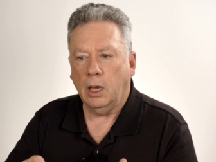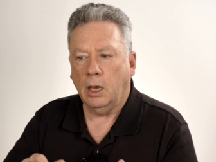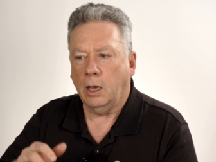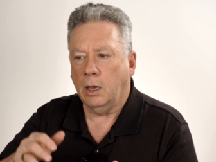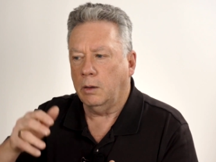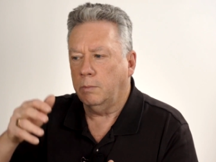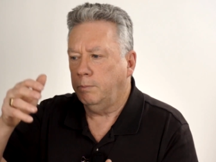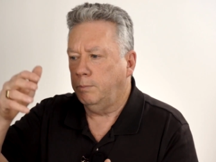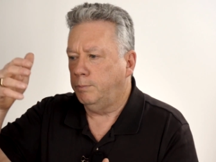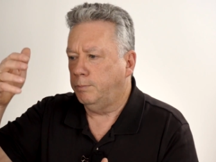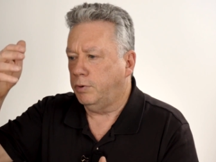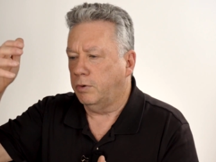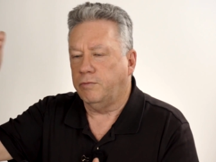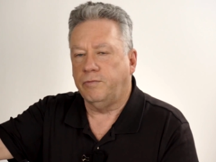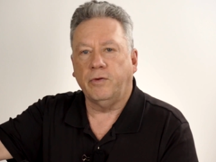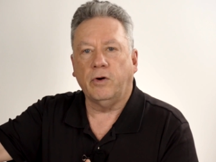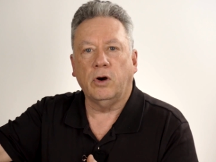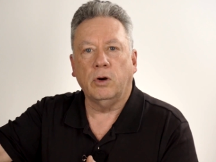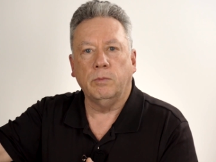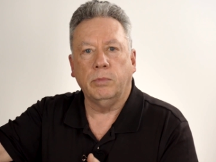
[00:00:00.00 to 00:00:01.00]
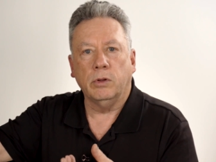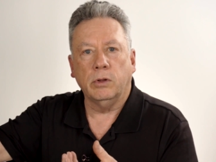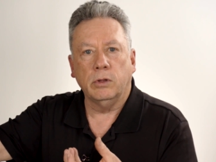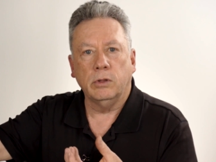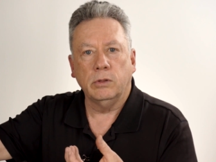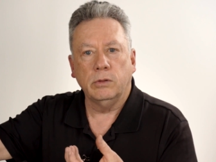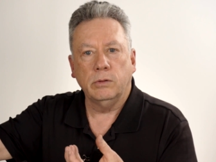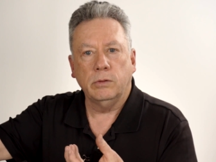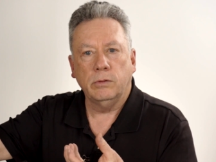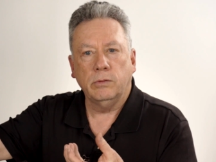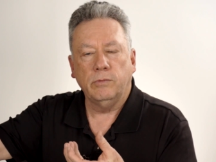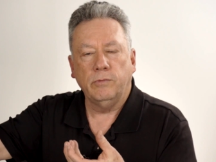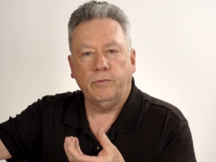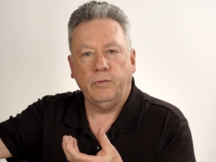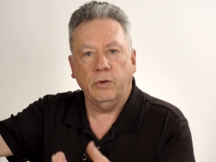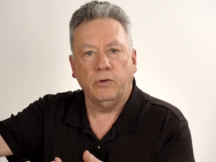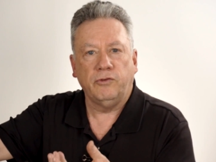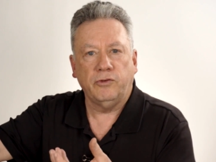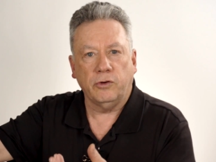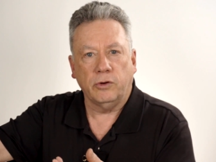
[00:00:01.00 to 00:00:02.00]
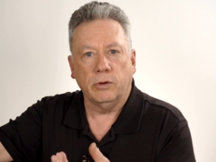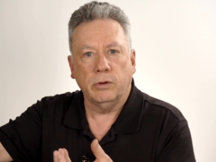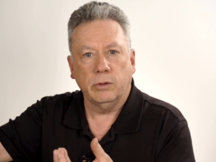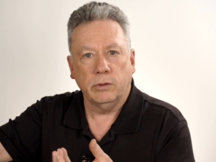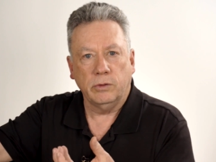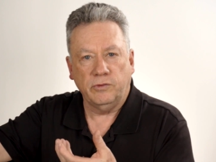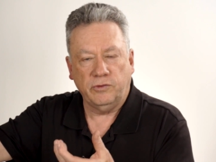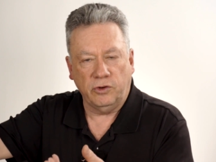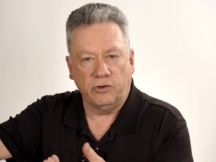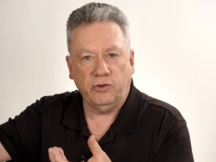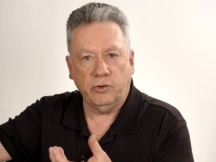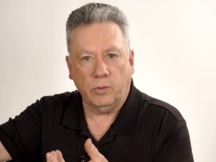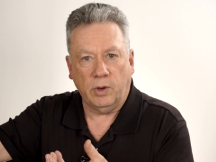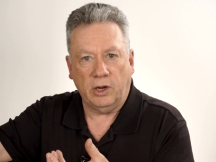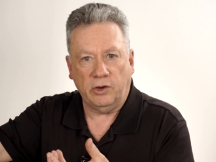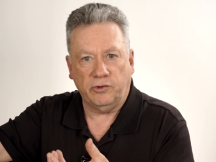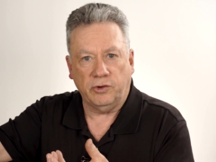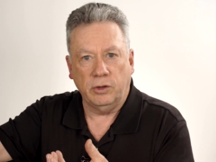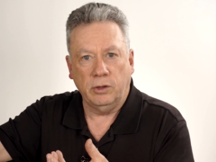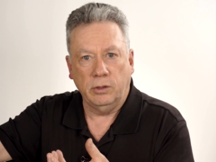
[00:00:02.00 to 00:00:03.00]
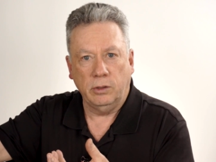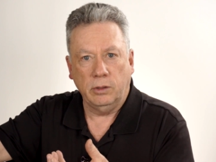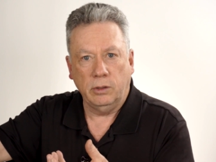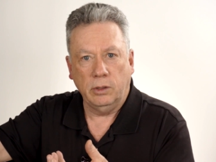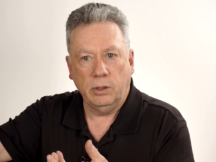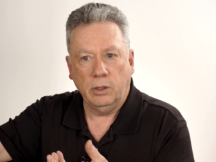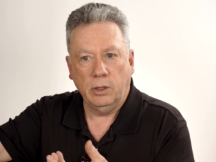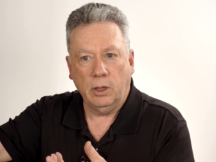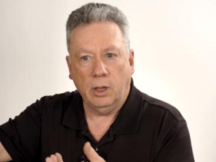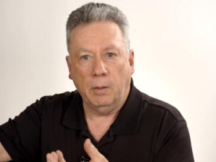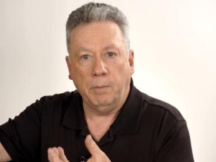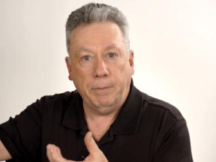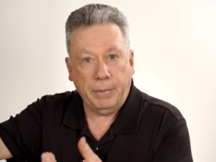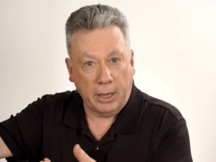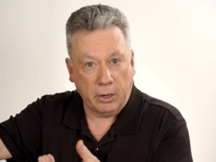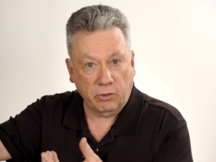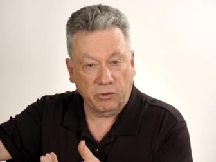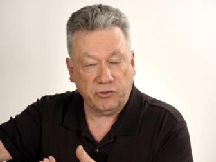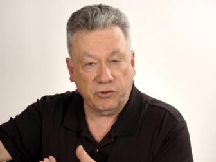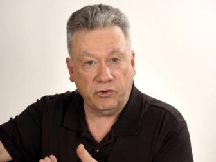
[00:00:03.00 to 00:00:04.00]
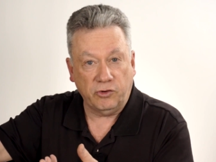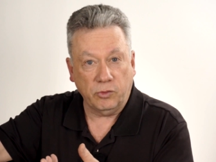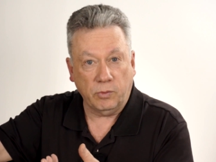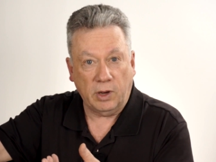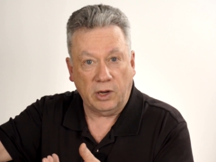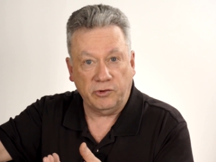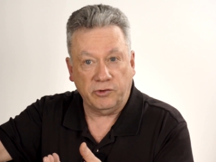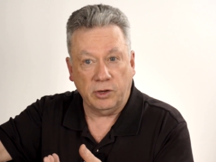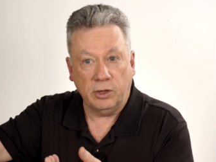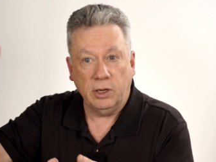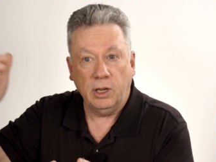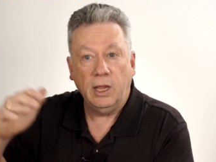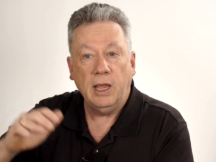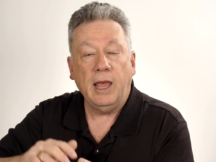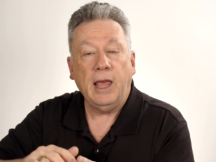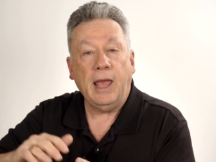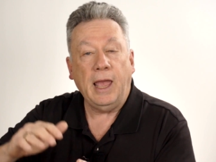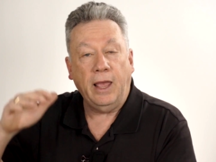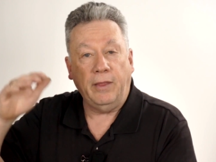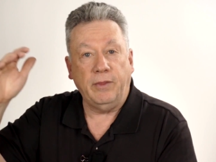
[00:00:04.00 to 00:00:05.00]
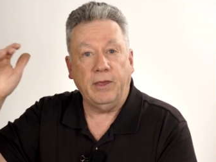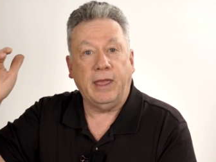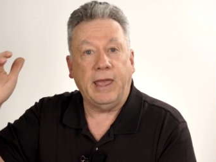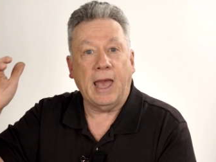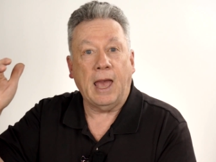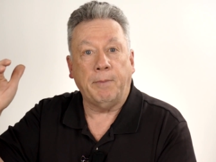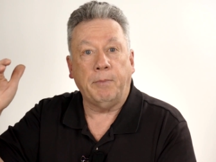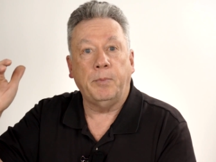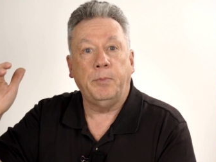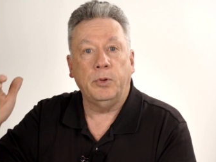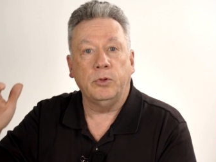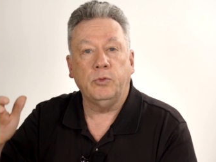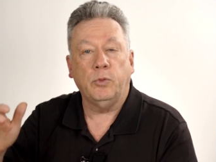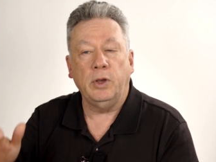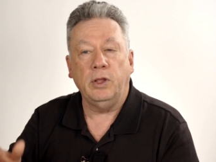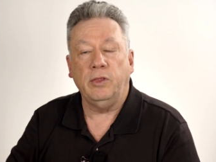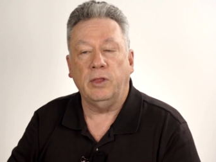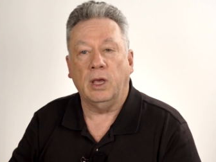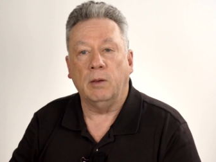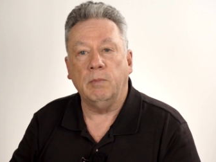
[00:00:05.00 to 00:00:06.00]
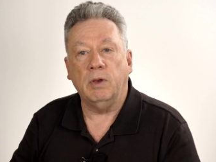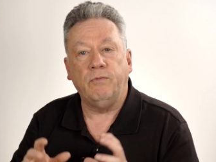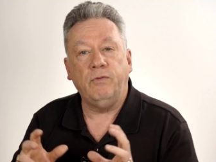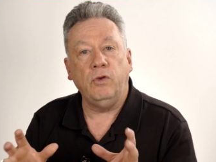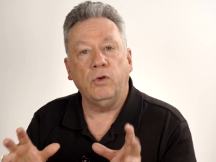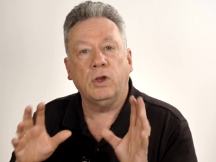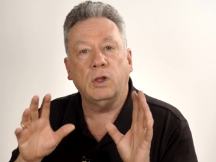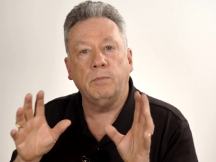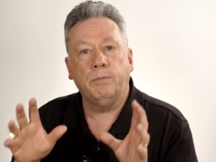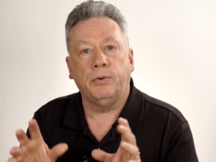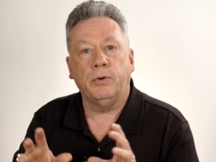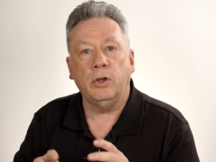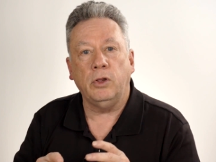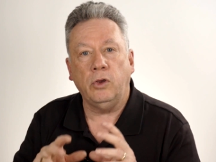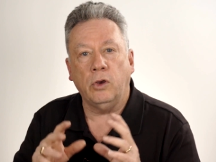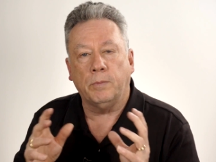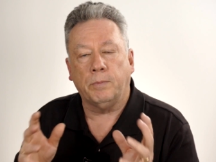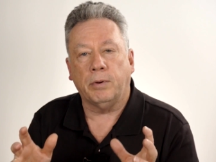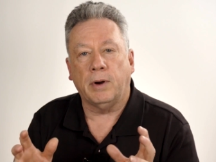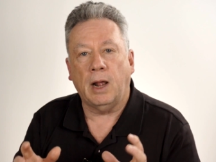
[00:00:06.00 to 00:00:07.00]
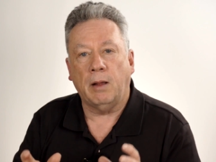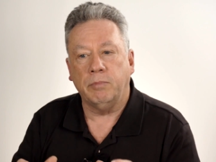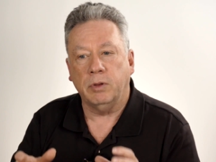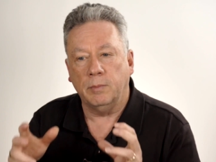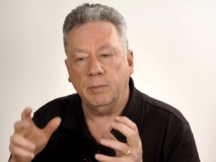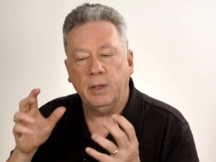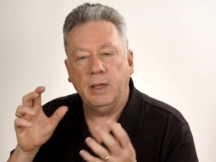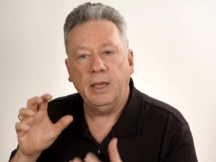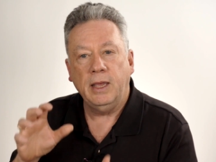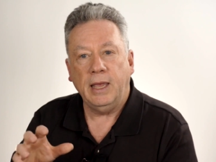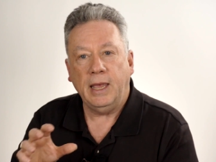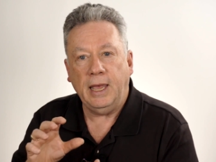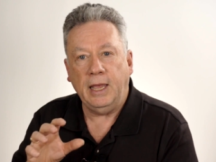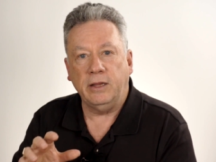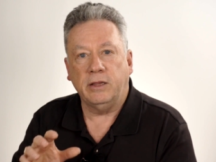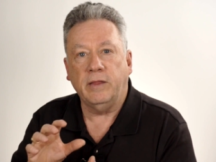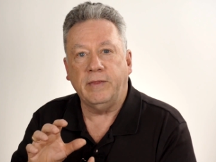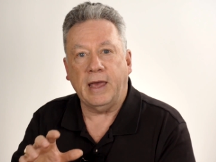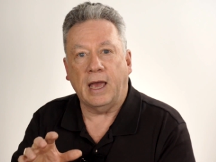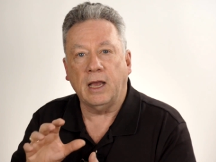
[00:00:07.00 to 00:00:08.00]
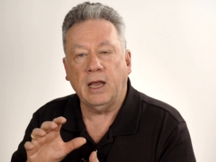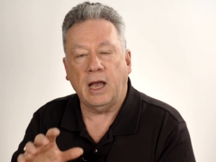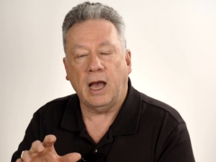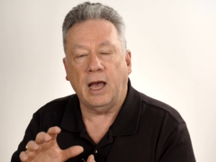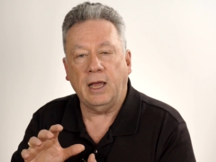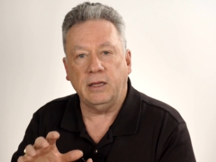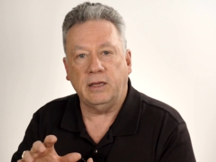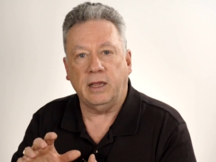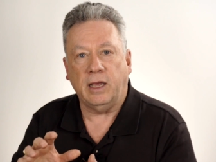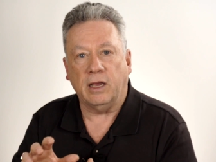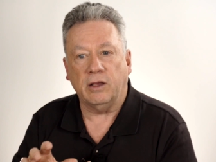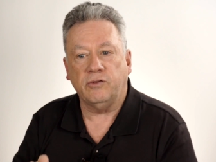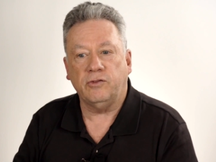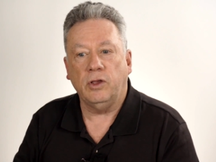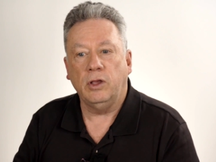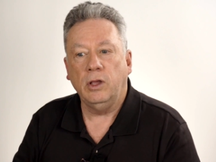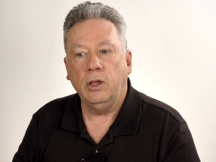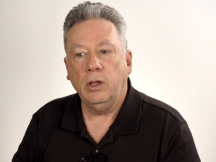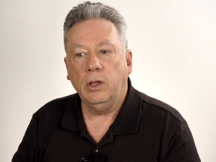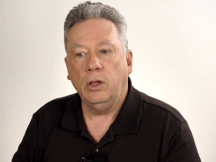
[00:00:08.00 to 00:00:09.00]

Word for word: uh, preferable future situation, a better situation, and the gap between them, if you can put your problem into that context,